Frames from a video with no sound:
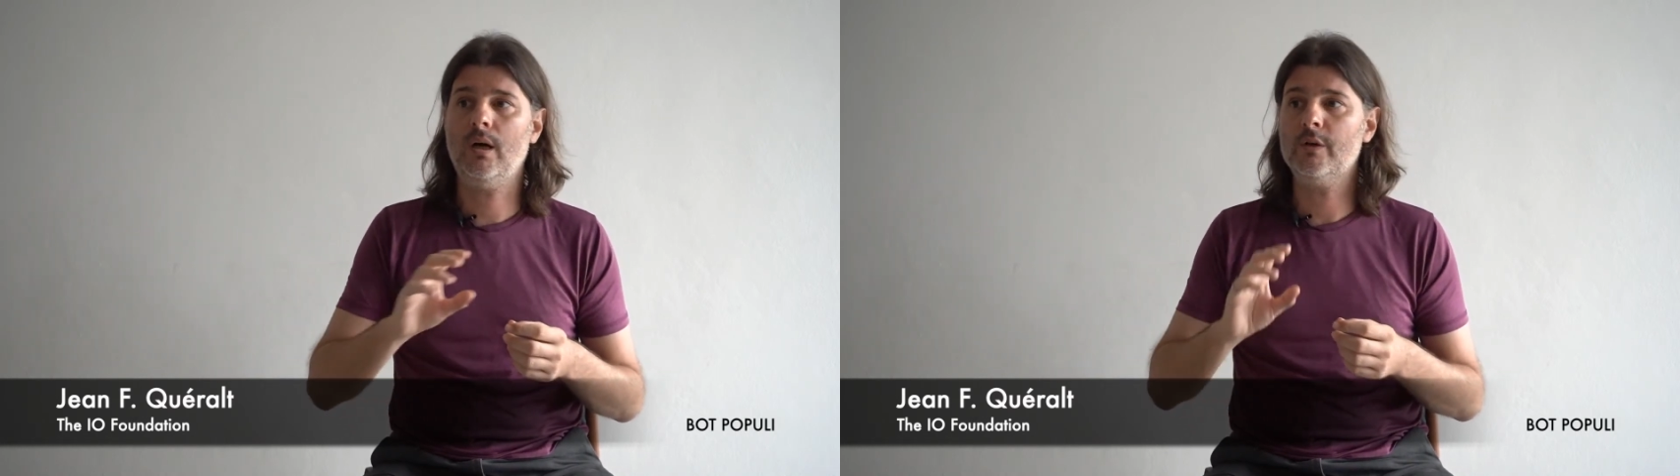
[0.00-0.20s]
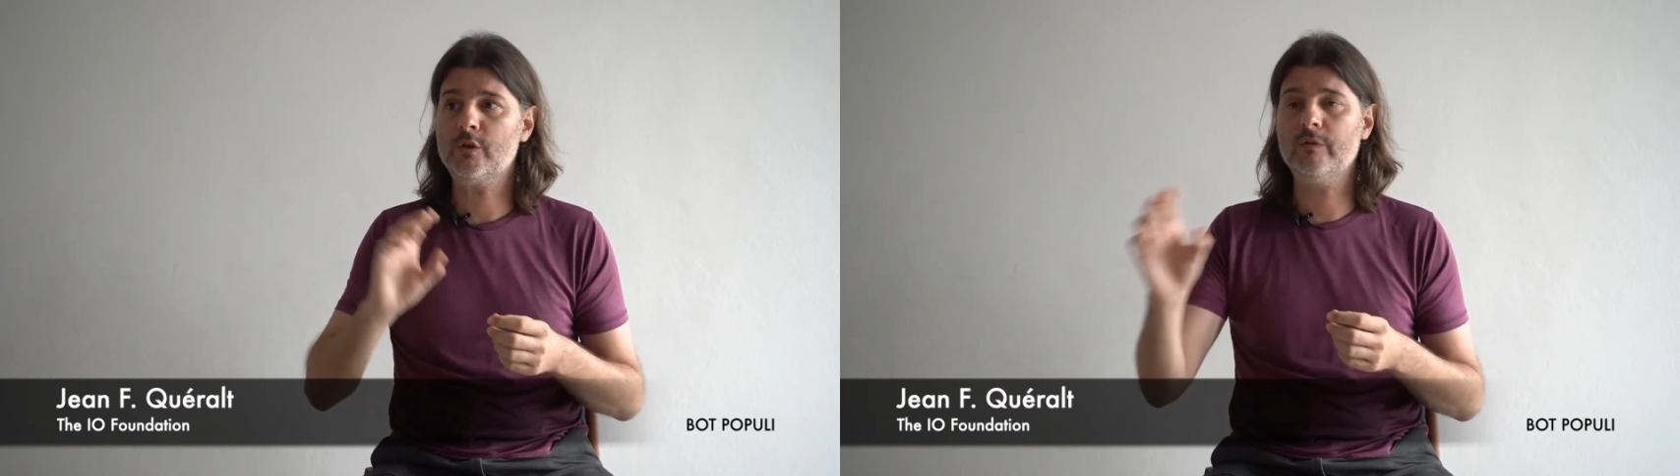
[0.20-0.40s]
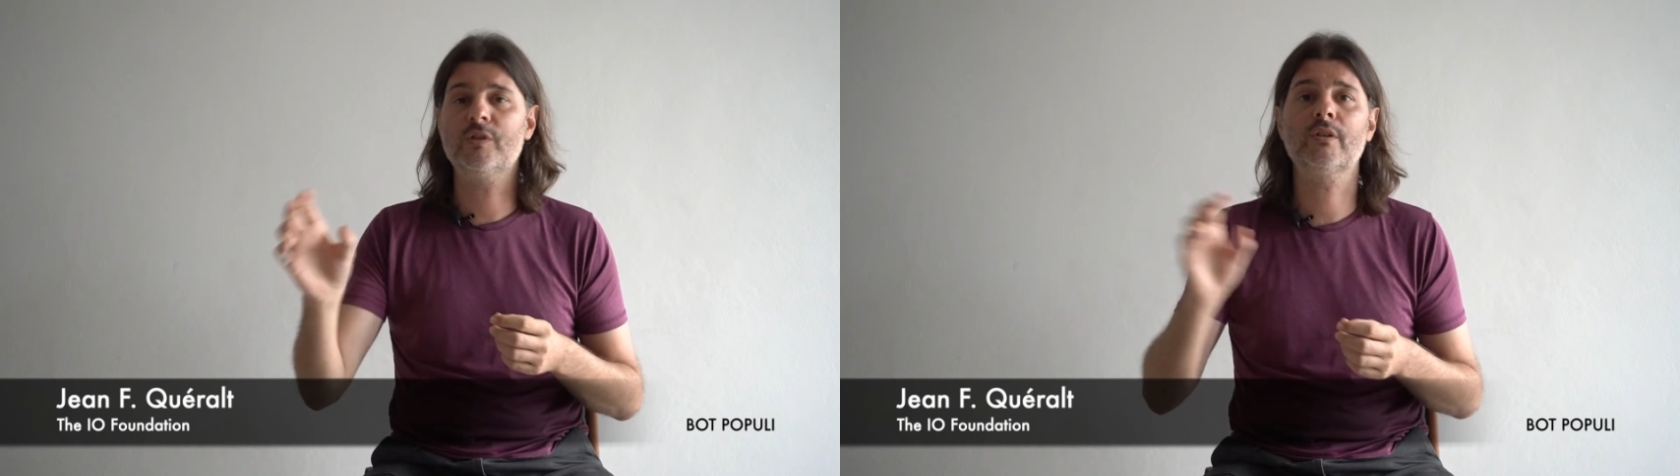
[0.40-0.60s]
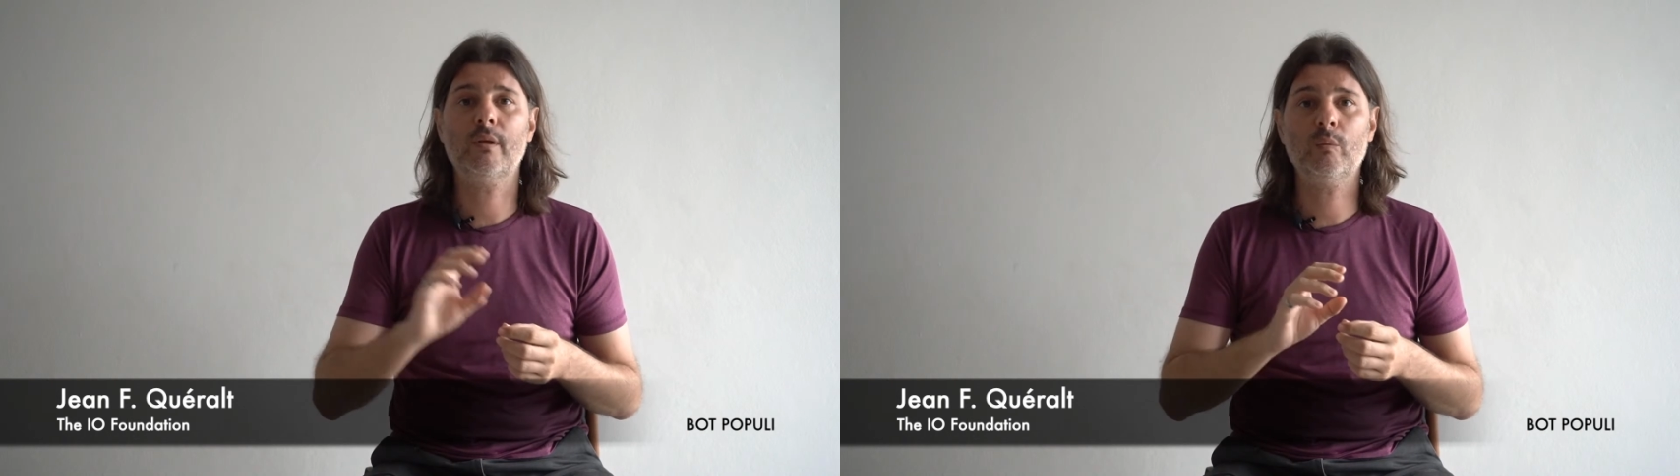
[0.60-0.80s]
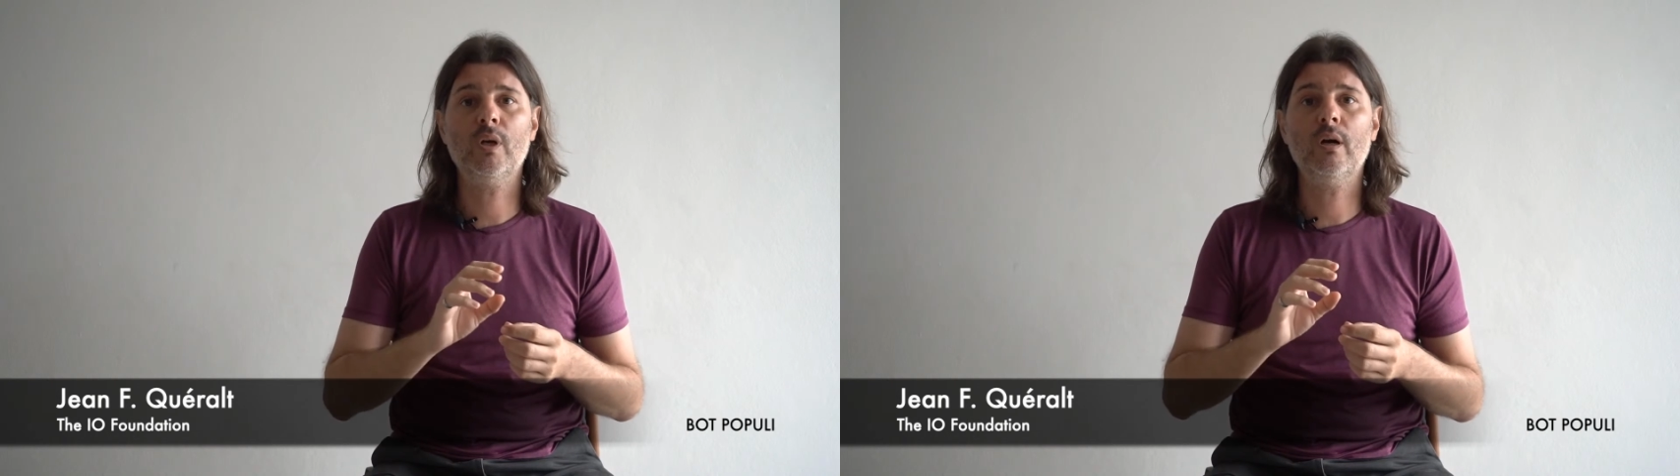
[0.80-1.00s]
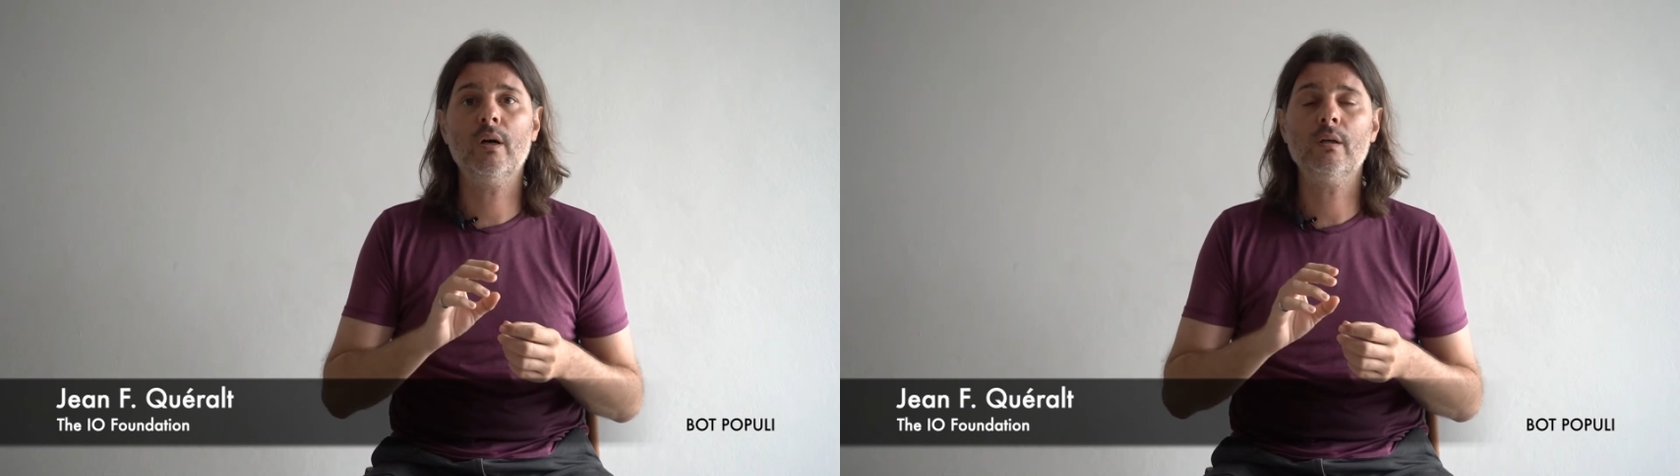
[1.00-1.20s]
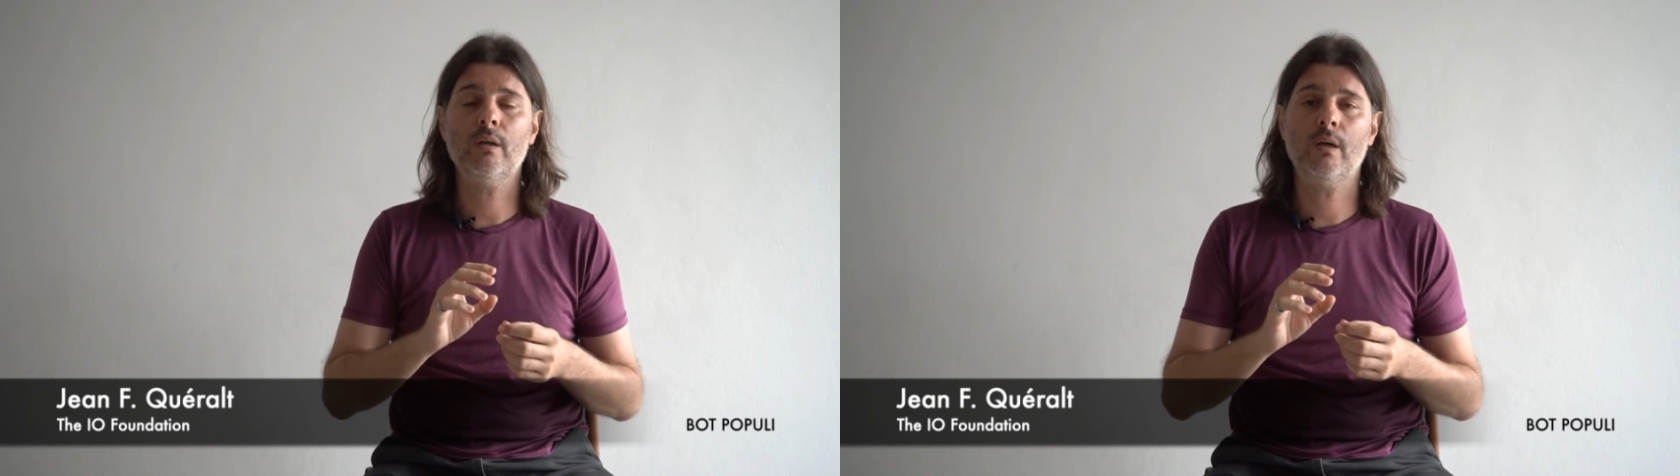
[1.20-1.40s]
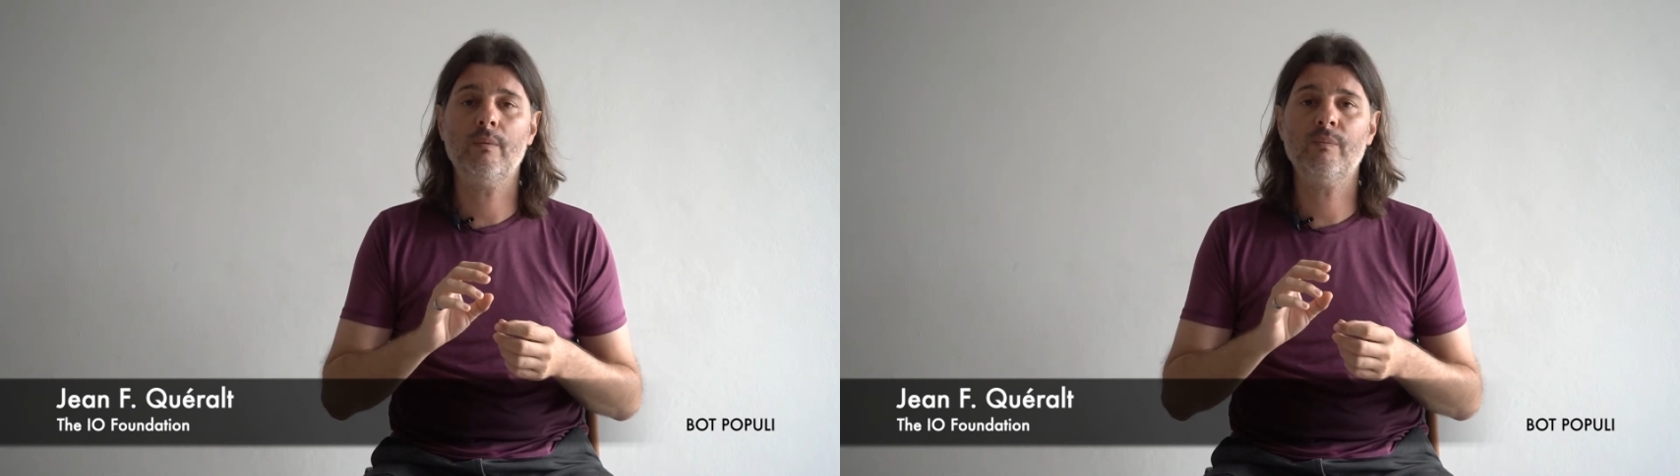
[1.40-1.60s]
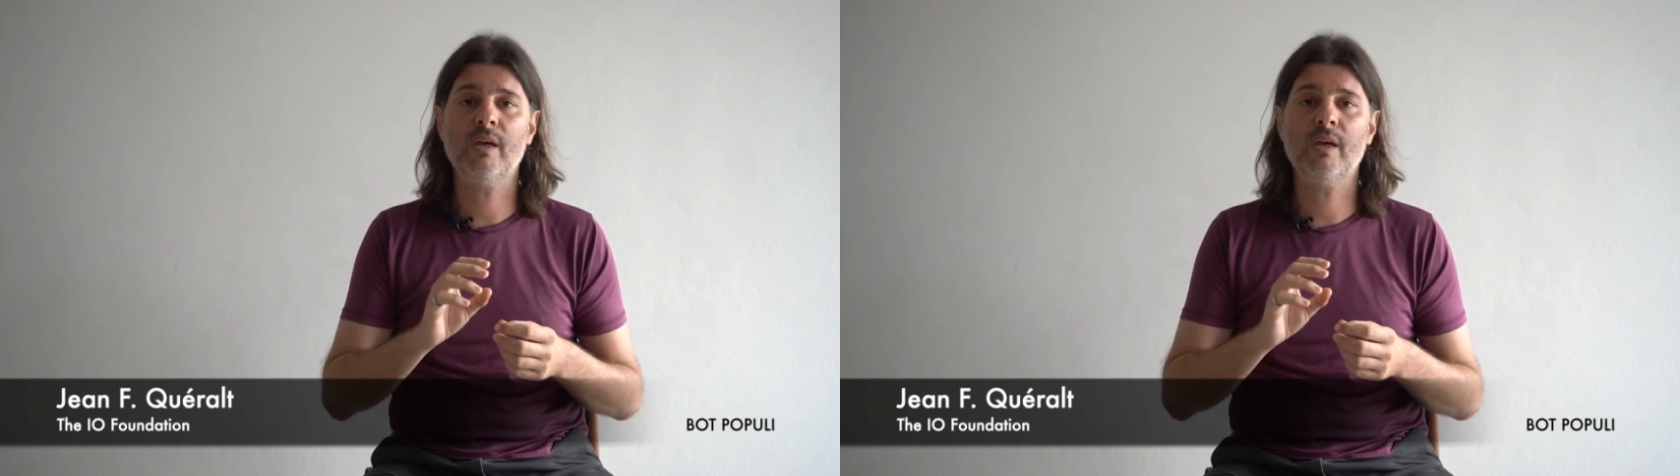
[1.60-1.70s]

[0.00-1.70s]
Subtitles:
services that we are